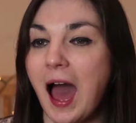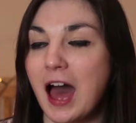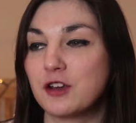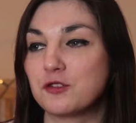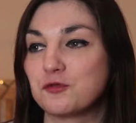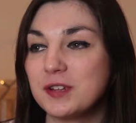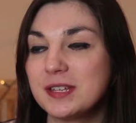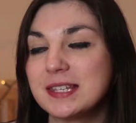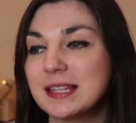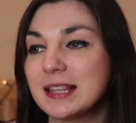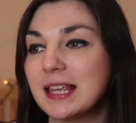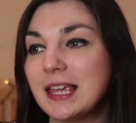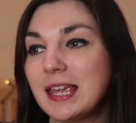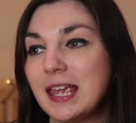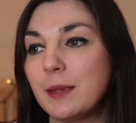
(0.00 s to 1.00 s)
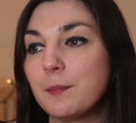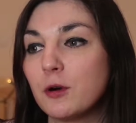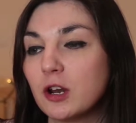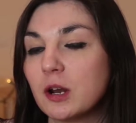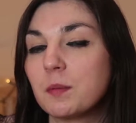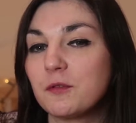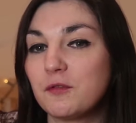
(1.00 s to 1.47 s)
and recently he
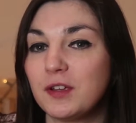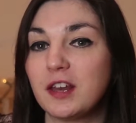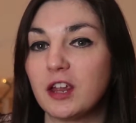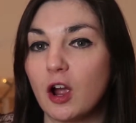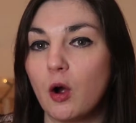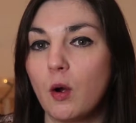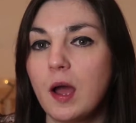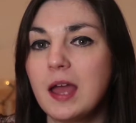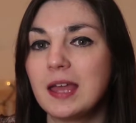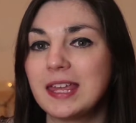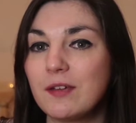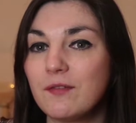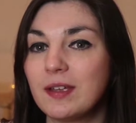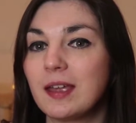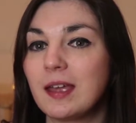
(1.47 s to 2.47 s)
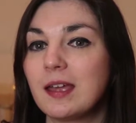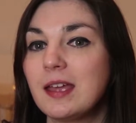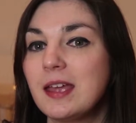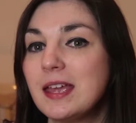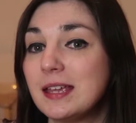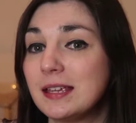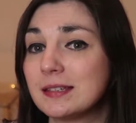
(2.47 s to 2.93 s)
put up a video giving
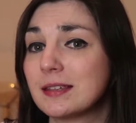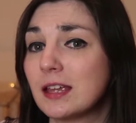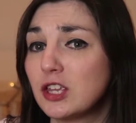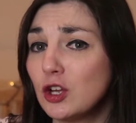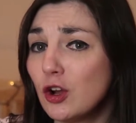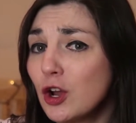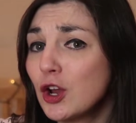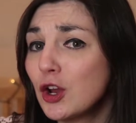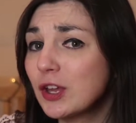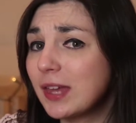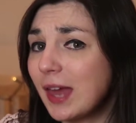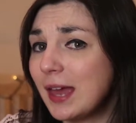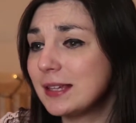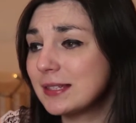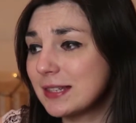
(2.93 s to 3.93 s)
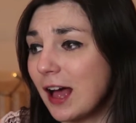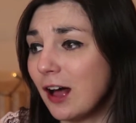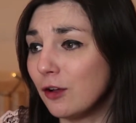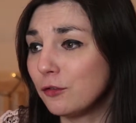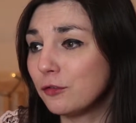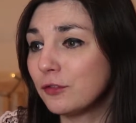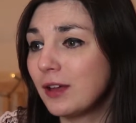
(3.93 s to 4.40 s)
his younger gay
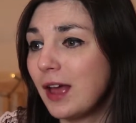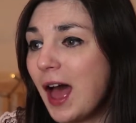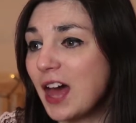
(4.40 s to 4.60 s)
self